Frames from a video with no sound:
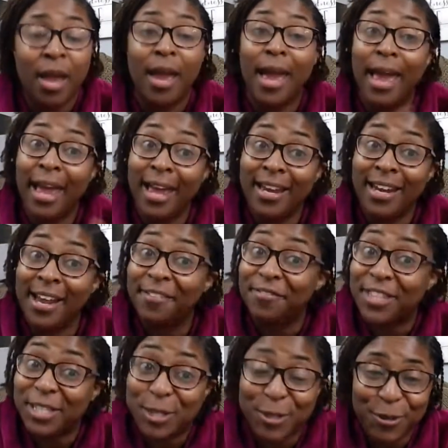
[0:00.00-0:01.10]
And if
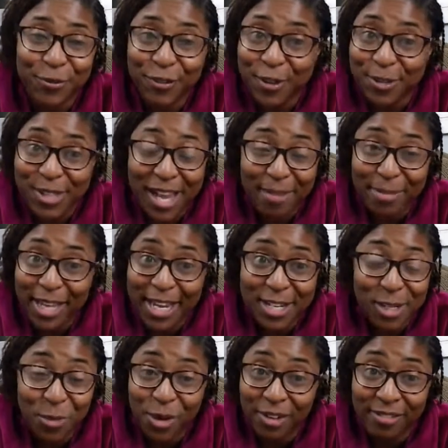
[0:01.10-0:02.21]
this is your first time
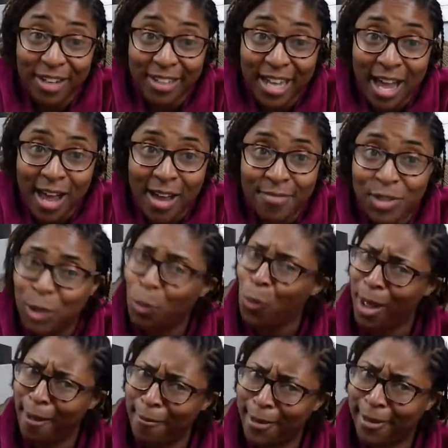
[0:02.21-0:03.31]
catching one of our lives,
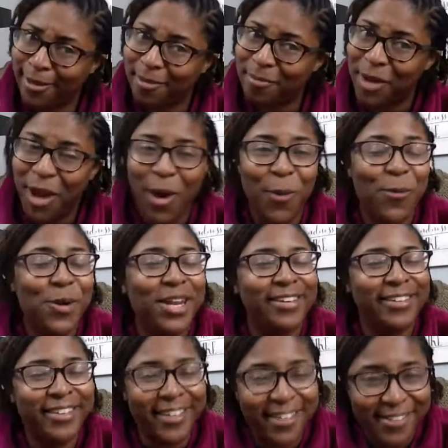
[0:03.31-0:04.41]
welcome. We
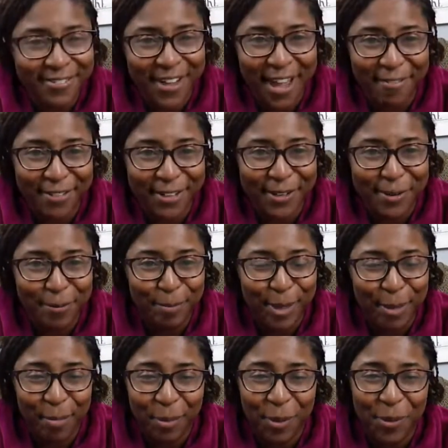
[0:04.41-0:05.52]
love having new
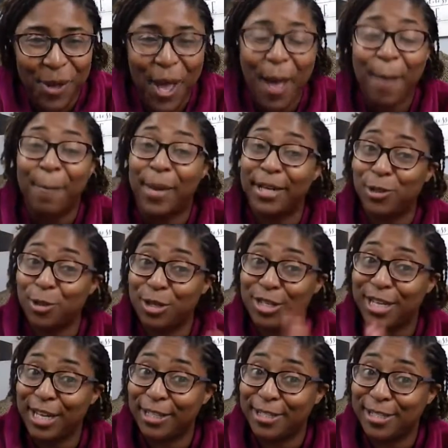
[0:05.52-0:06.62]
people. Make sure to
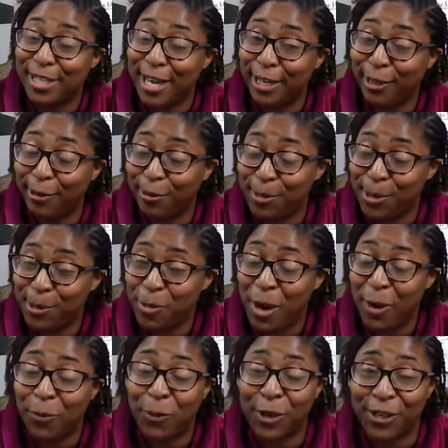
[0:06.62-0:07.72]
tell us that you're new
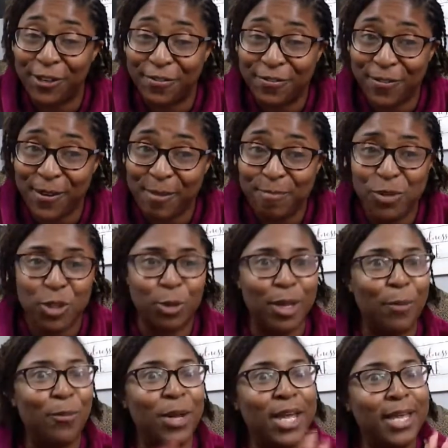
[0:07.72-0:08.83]
and where you're from so that
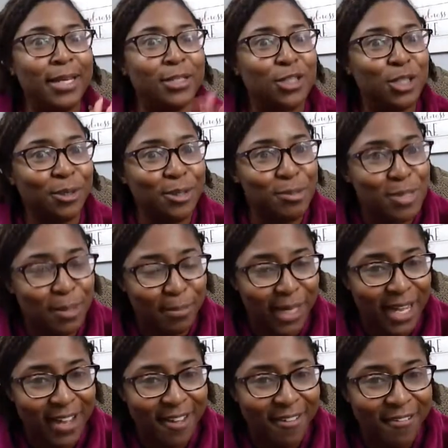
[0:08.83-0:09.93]
we can show you some
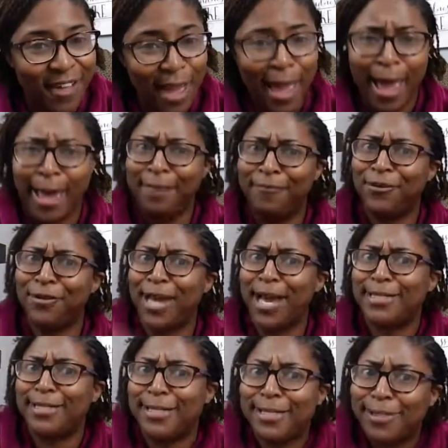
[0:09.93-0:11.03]
love. And if you're
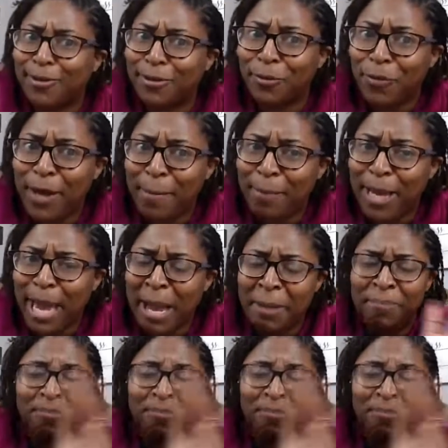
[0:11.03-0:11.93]
catching us on the replay,